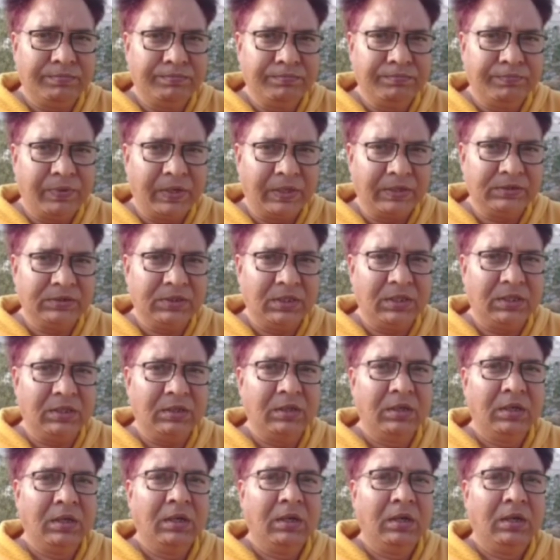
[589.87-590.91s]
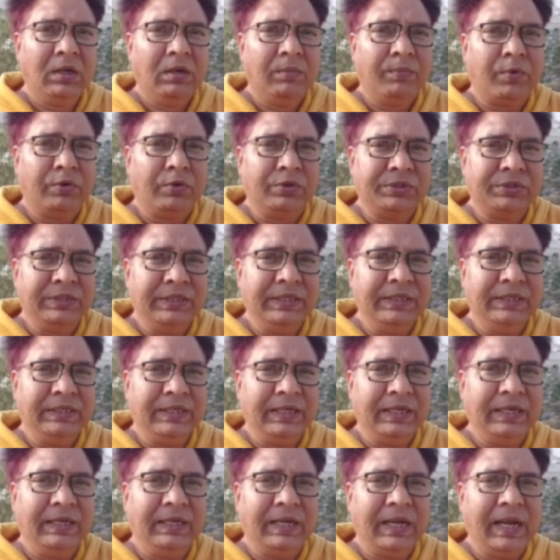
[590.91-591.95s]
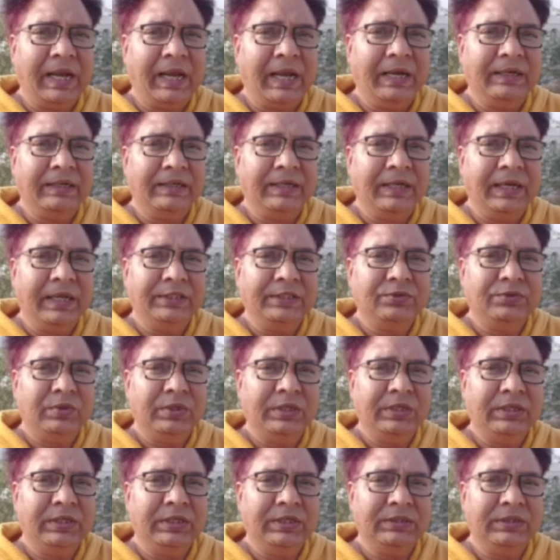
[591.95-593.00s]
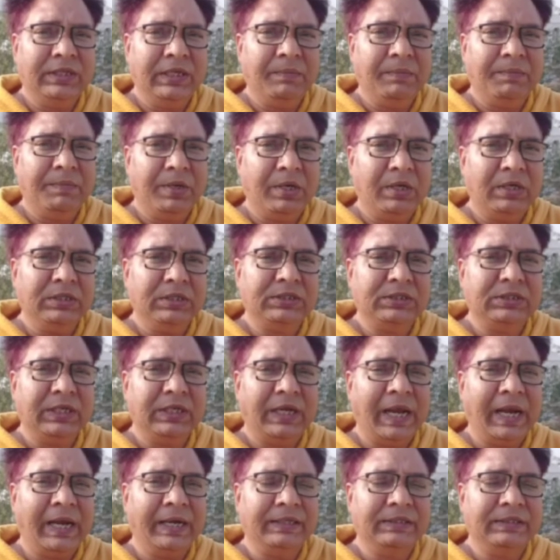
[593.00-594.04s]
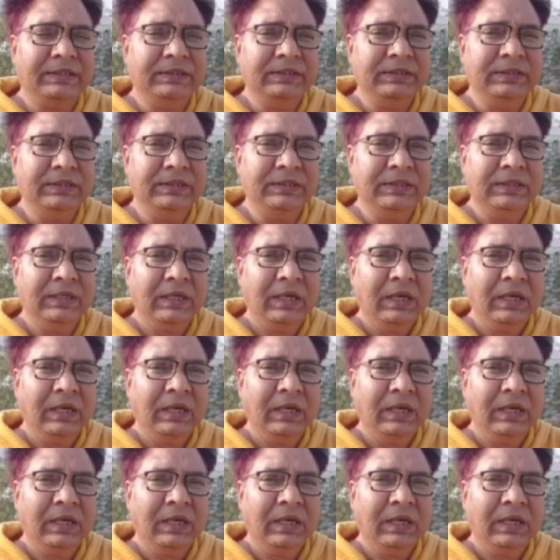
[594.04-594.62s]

further proceeded and gradually they merge at the